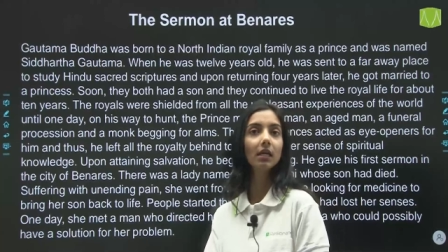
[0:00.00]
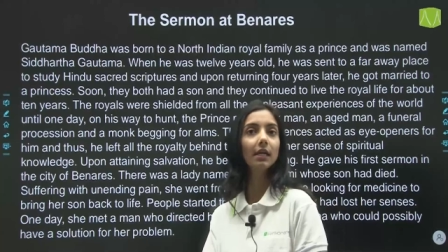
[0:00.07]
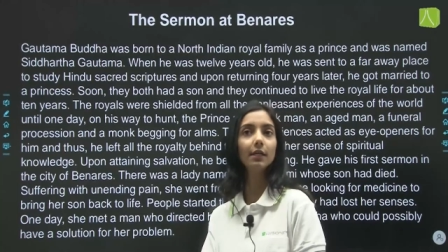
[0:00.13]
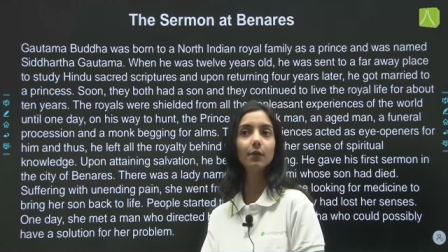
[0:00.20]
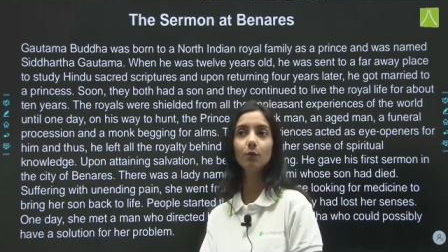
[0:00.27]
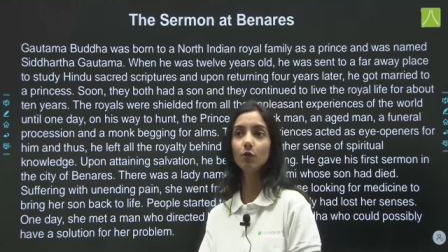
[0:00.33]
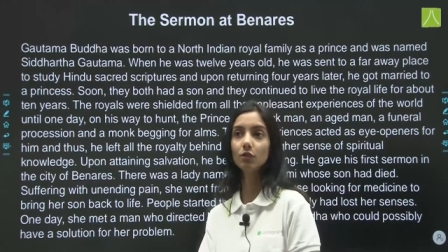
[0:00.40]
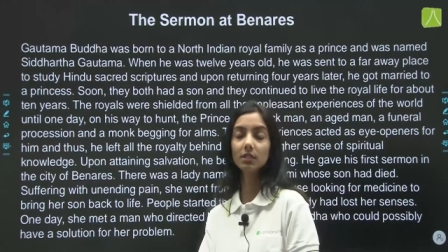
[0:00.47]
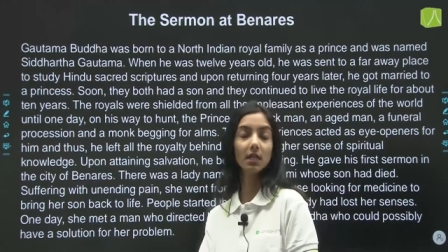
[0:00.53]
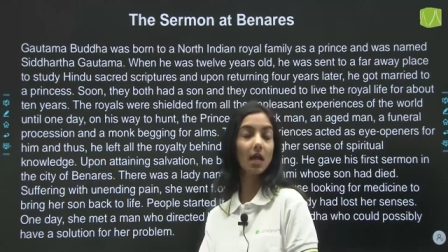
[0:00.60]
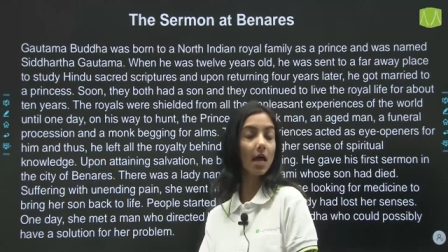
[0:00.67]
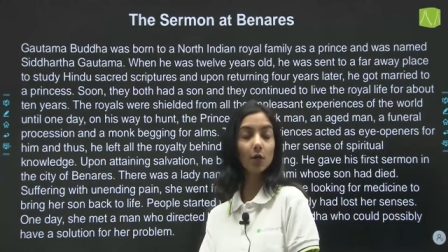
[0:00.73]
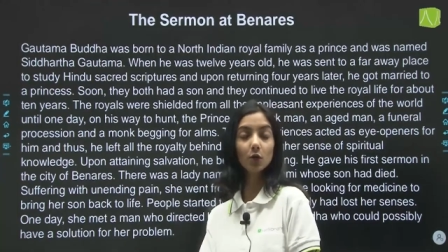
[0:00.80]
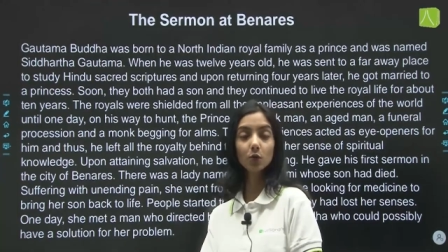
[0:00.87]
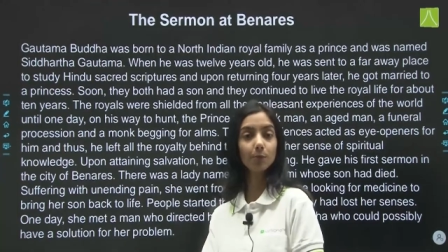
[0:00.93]
it was an
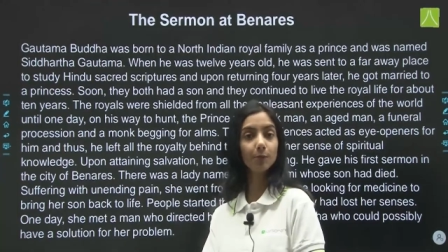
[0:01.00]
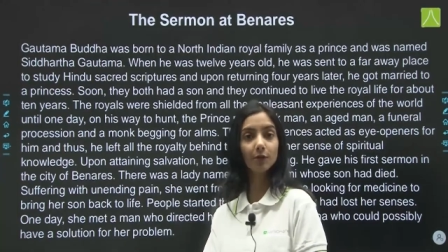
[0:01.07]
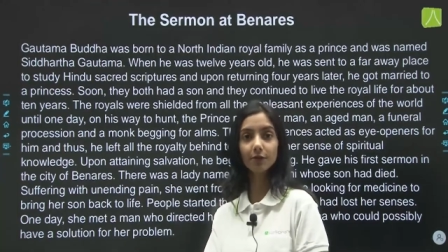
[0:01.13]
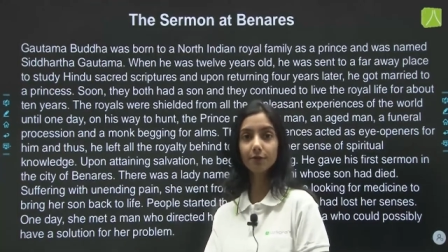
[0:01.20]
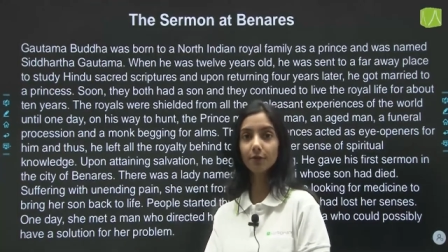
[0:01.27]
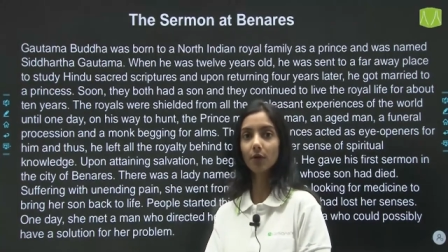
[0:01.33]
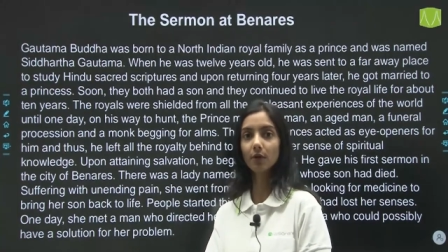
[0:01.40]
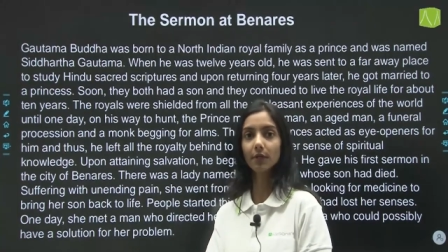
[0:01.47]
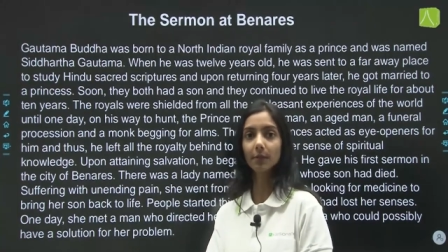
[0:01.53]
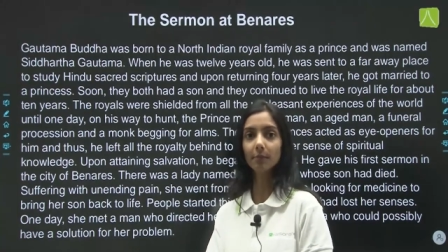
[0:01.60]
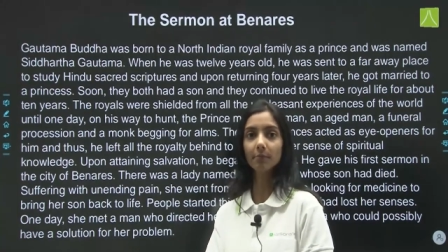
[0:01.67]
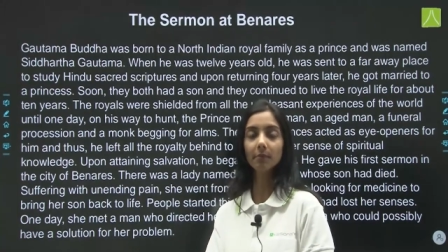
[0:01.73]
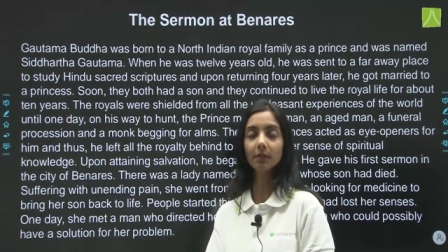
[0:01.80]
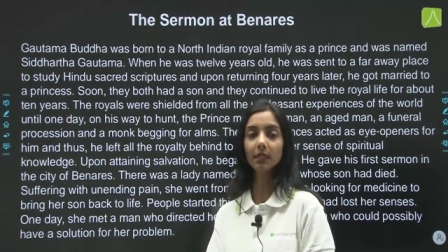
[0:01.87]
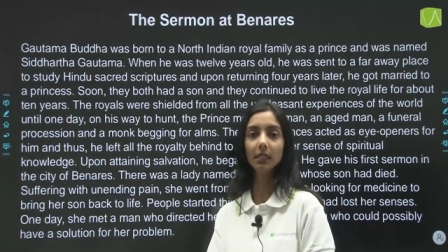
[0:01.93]
eye-opener for him.